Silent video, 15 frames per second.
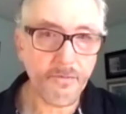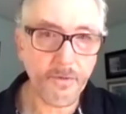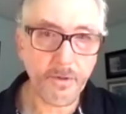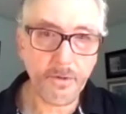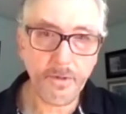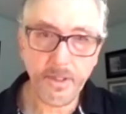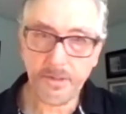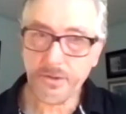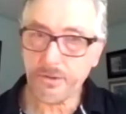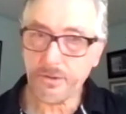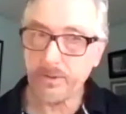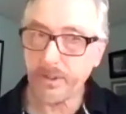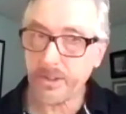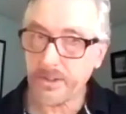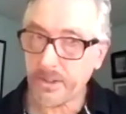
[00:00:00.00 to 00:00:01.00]
your
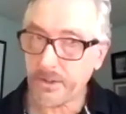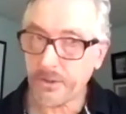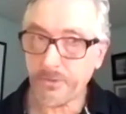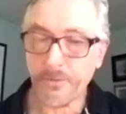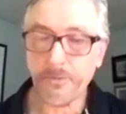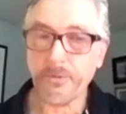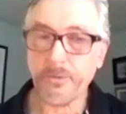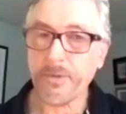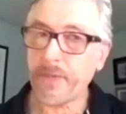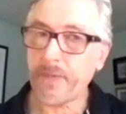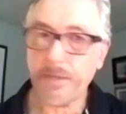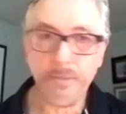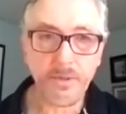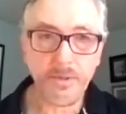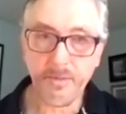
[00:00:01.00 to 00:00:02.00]
histories as you
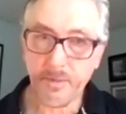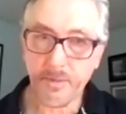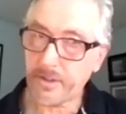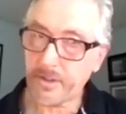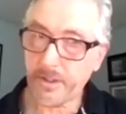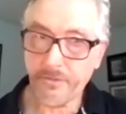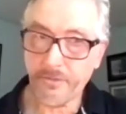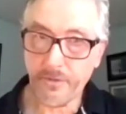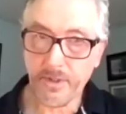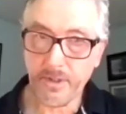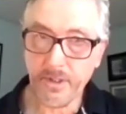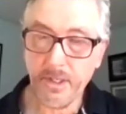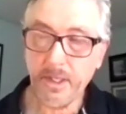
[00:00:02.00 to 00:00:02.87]
remember them are different.